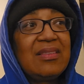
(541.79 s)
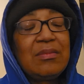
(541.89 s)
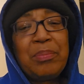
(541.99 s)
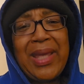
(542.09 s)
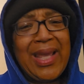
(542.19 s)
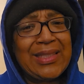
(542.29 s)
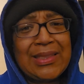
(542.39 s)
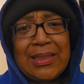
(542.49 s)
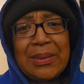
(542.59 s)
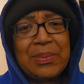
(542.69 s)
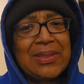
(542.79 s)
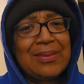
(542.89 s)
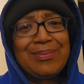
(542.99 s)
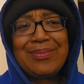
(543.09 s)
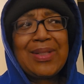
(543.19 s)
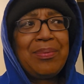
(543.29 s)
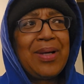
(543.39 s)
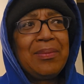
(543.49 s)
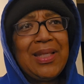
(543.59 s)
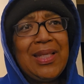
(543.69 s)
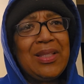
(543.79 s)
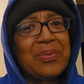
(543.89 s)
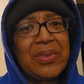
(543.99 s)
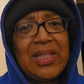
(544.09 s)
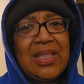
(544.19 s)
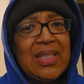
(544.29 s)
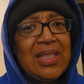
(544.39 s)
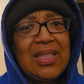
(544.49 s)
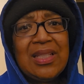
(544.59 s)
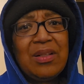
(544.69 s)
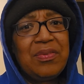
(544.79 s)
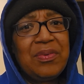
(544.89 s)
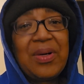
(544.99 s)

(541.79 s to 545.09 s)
Bag of chips, I probably eat 3 or 4.